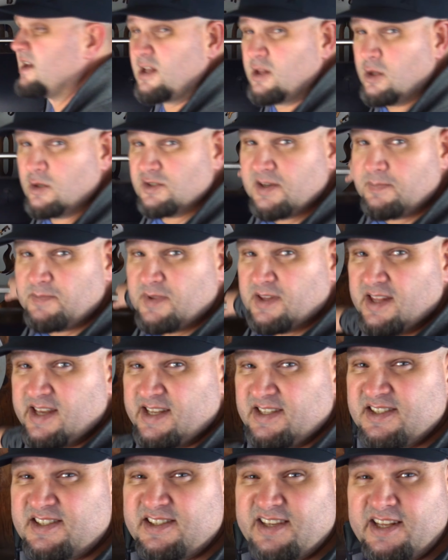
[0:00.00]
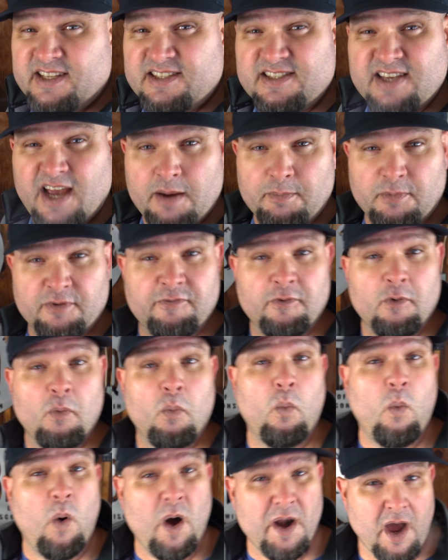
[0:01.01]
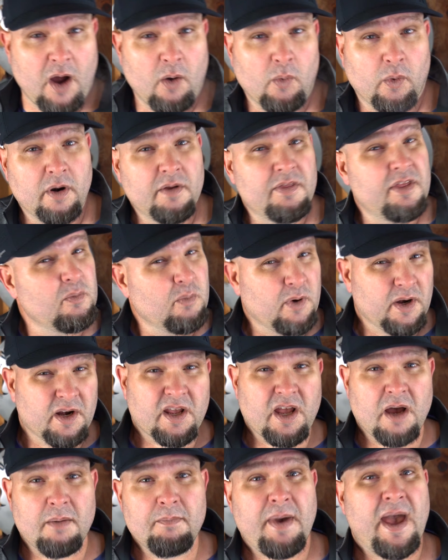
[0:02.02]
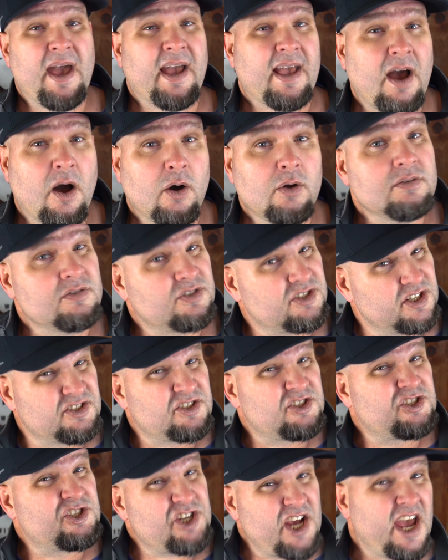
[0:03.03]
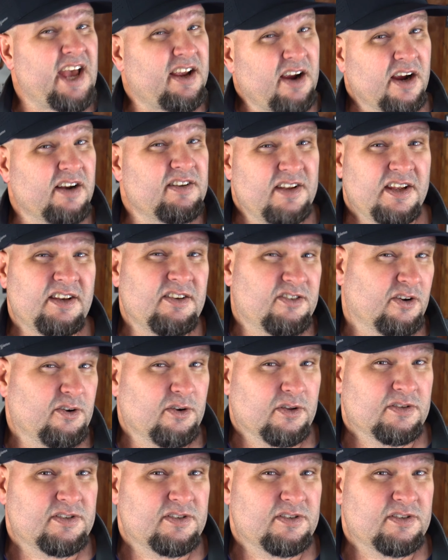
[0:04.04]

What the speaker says: Close up the lid and set a timer for 1 hour. Then we're gonna come back out and just check our internal